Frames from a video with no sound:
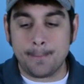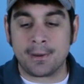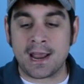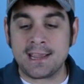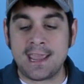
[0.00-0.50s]

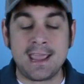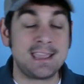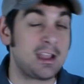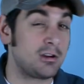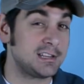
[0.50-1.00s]
But I can't
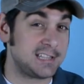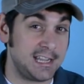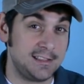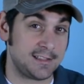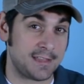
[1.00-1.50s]

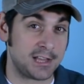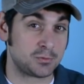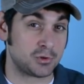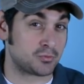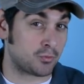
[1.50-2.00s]
guarantee that
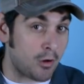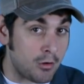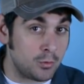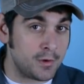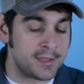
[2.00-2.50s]
that's what's
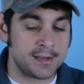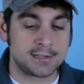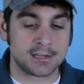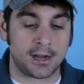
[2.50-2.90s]
wrong with it.